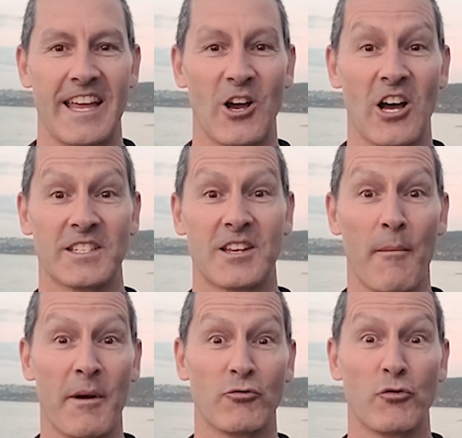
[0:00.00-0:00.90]
Hey guys,
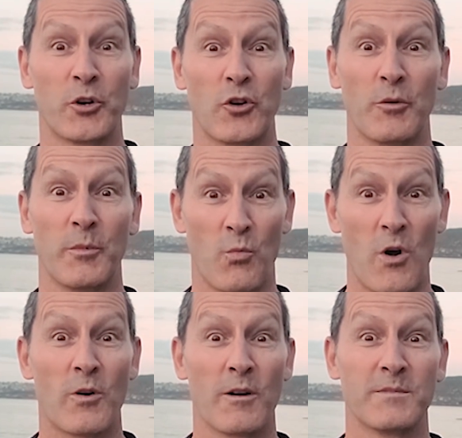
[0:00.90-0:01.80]
I'm Andrew McComb and
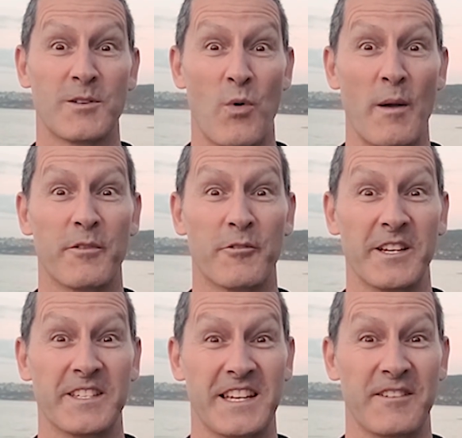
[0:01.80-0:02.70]
welcome to Web3
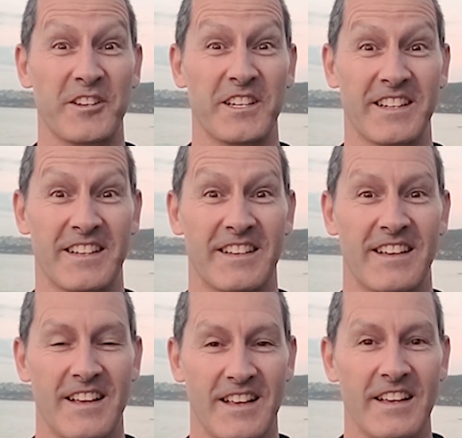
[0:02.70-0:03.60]
TV.
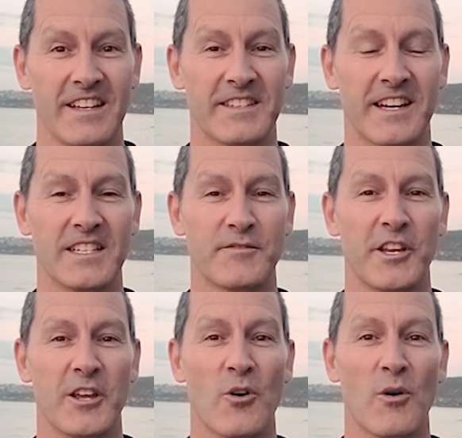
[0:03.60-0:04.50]
In today's
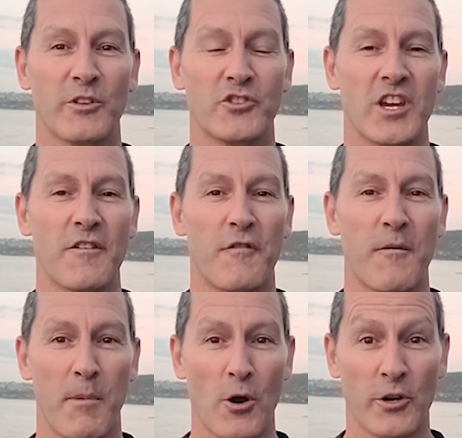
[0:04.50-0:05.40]
video, I'm with Jeff
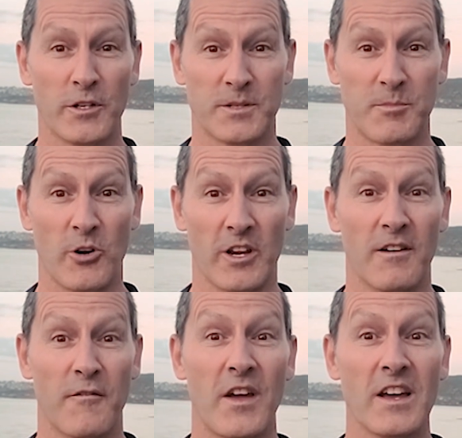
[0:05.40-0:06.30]
Bogensberger,
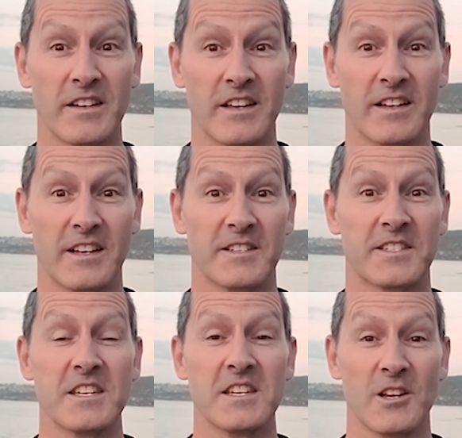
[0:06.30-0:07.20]
founder and
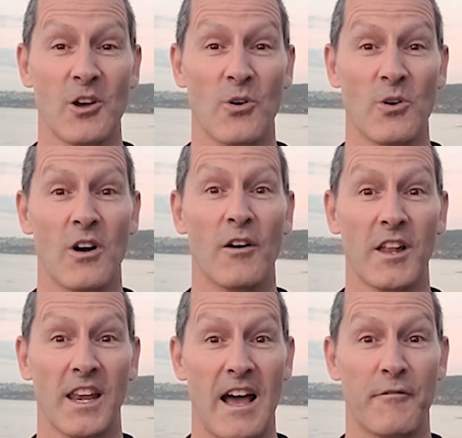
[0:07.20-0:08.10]
CEO of
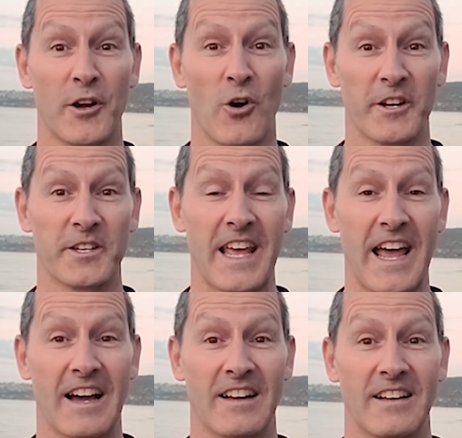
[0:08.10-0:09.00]
the Laughing Otter
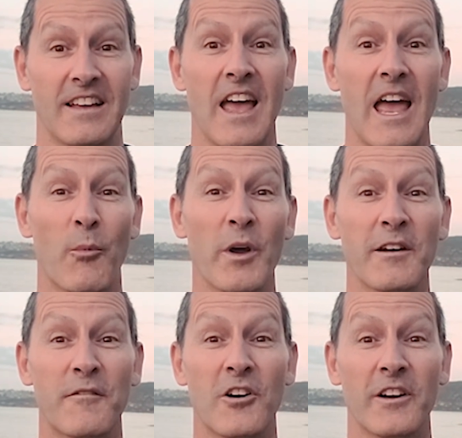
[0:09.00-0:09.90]
DAO. And we're
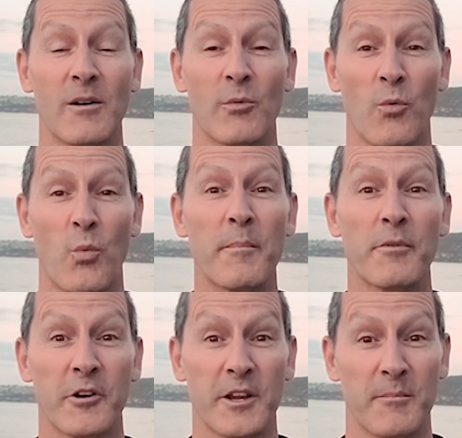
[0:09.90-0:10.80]
going to find out what a
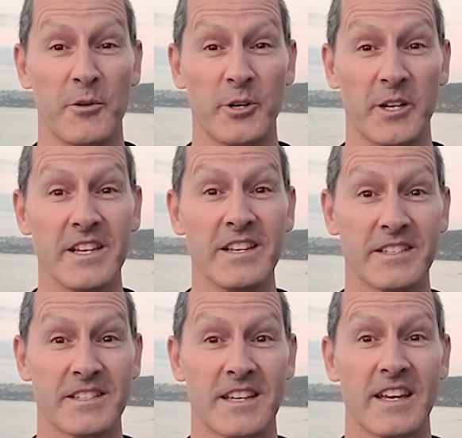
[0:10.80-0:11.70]
Web3 community
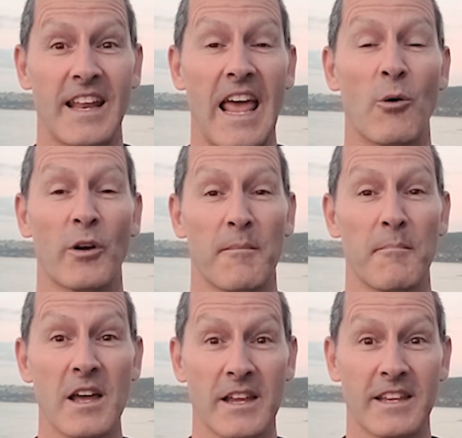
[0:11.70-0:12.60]
is and how it can
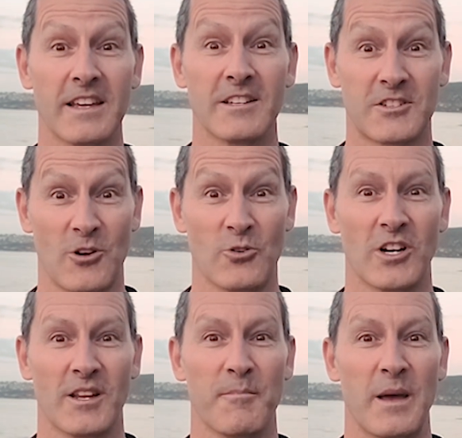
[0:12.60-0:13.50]
make a
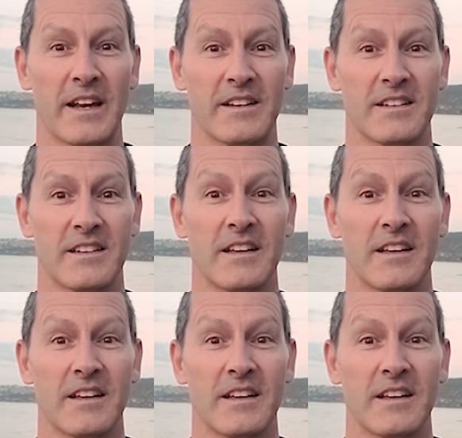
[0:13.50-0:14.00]
social impact.